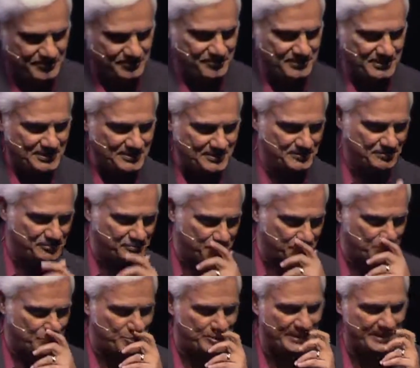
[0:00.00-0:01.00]
of
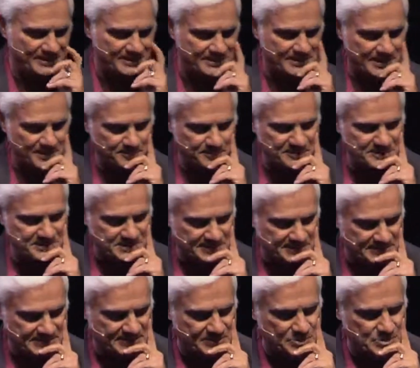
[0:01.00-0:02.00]
food we ended up
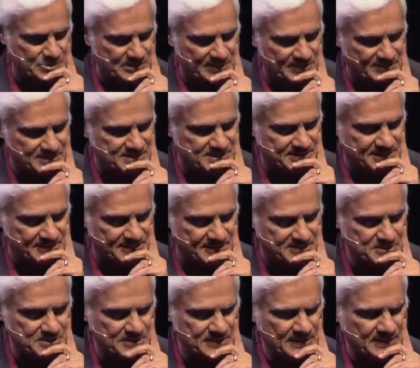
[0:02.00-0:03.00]
eating in those kind of
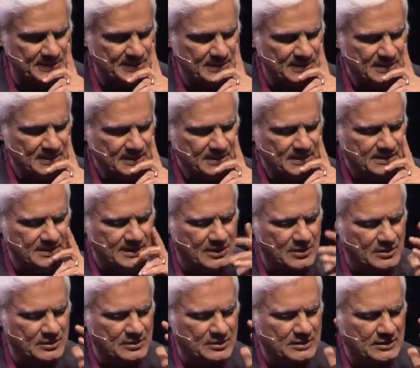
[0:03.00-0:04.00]
settings.
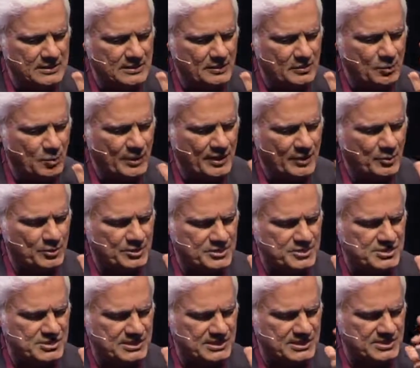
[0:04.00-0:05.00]
Now, what I want
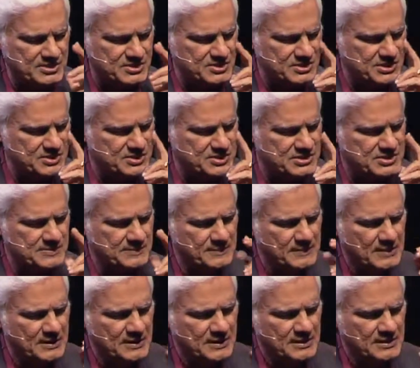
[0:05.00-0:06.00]
to say is this.
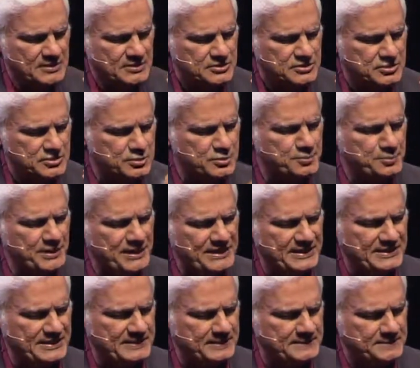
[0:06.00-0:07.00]
Through
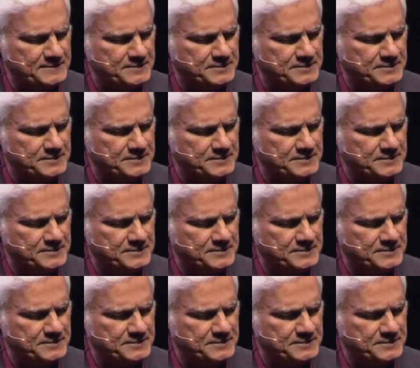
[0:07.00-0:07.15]
pain,